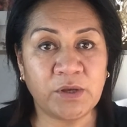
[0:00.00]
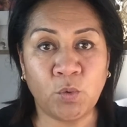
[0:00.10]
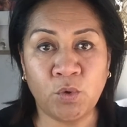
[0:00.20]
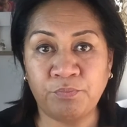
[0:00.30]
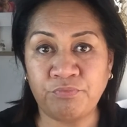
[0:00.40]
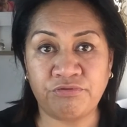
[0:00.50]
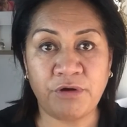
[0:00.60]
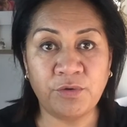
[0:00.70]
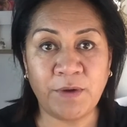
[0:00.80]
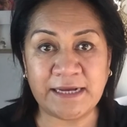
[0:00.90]
or a
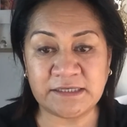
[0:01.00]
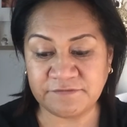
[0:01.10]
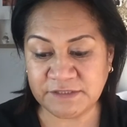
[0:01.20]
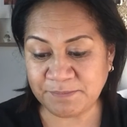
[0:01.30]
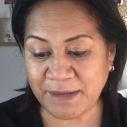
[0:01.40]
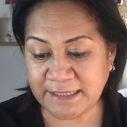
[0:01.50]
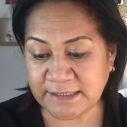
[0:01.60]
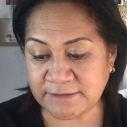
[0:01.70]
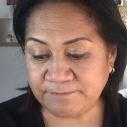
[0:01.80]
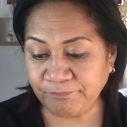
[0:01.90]
proactive
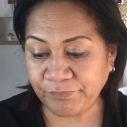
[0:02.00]
space.